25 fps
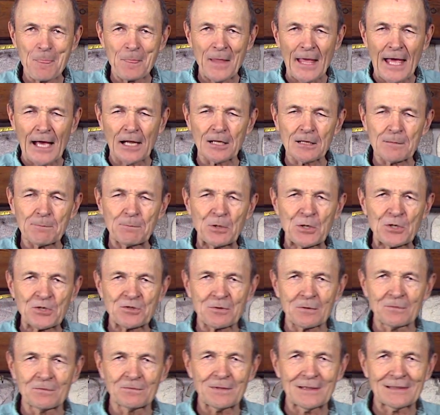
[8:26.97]
Alec Peirce
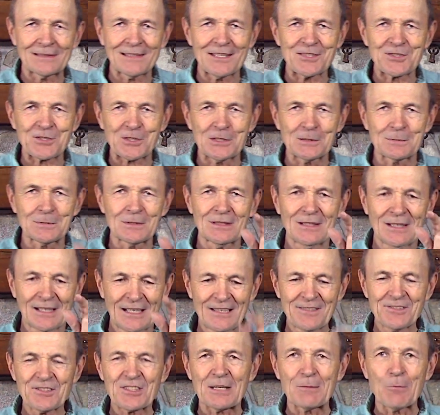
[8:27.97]
from Vintage Scuba,
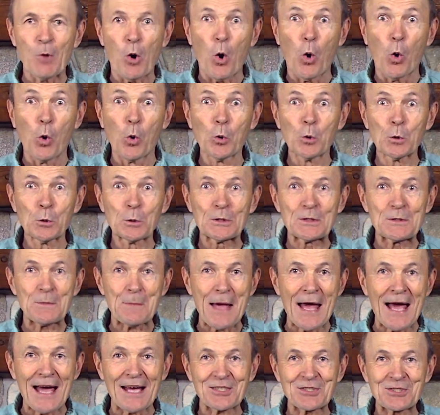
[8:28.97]
some old
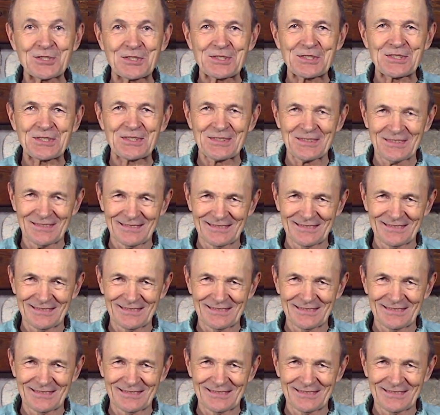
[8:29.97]
masks.